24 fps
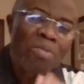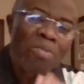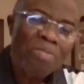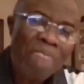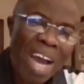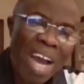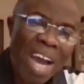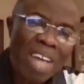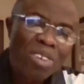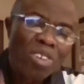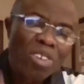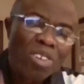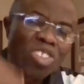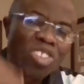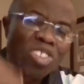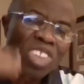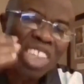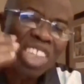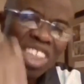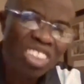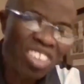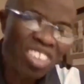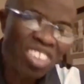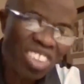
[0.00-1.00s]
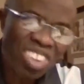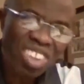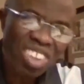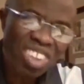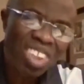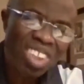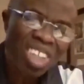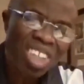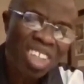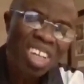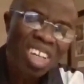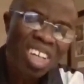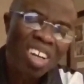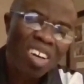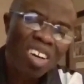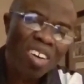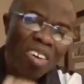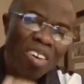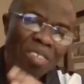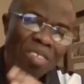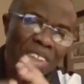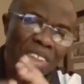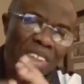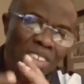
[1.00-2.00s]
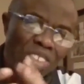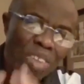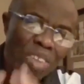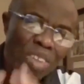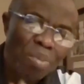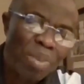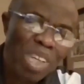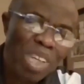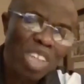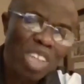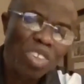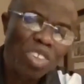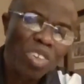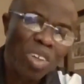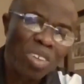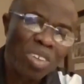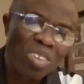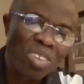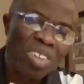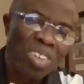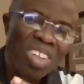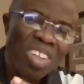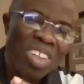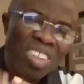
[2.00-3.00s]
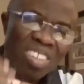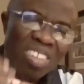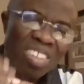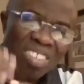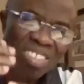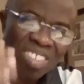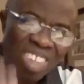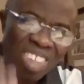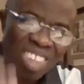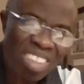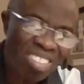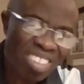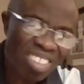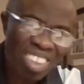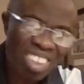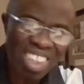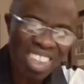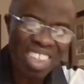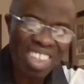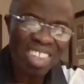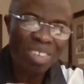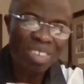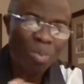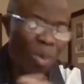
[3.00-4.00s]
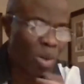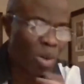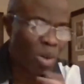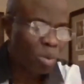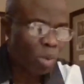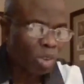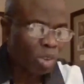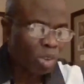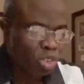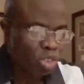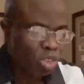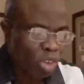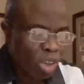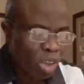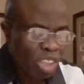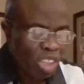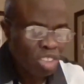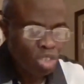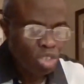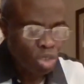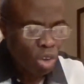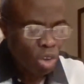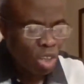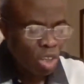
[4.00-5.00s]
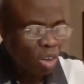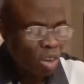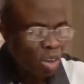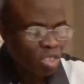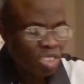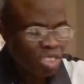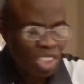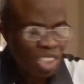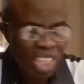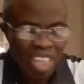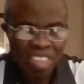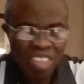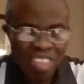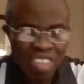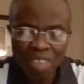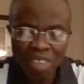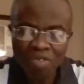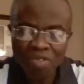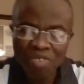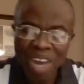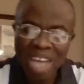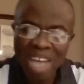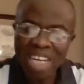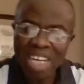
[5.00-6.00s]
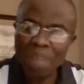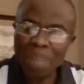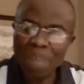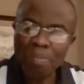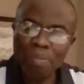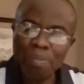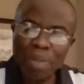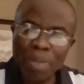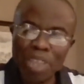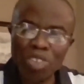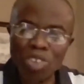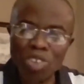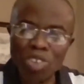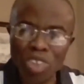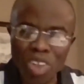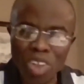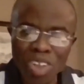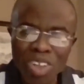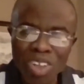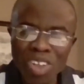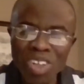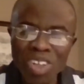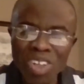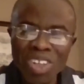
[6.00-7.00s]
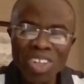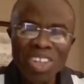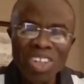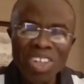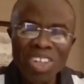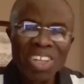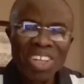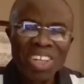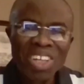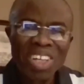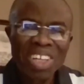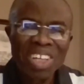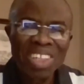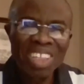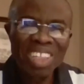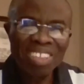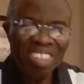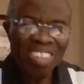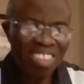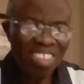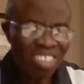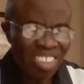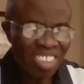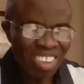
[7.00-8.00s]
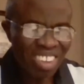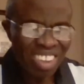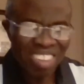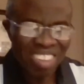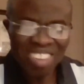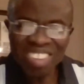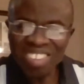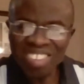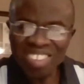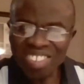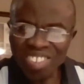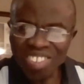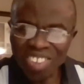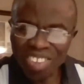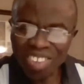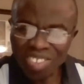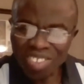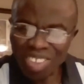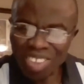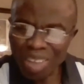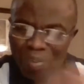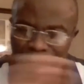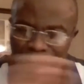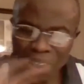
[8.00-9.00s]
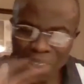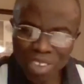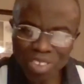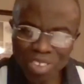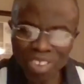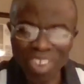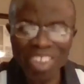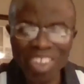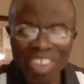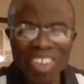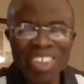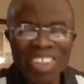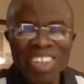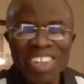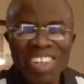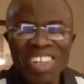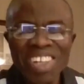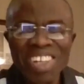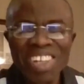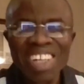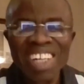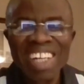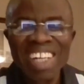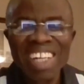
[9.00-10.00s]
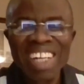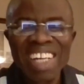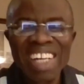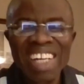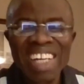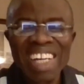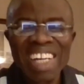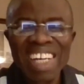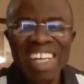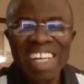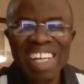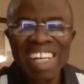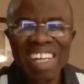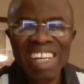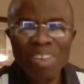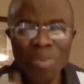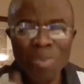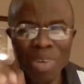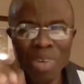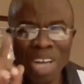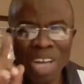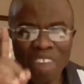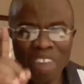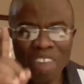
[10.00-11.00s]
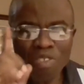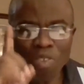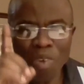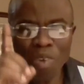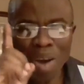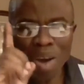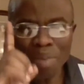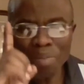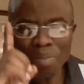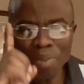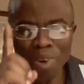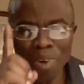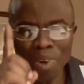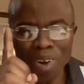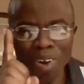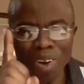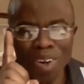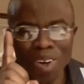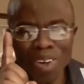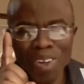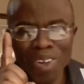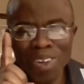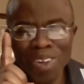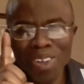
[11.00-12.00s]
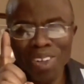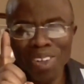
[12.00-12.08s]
final stage of the tribulation sets in. What, what John is showing us here is the final picture, This is, this is just a picture. We have one more,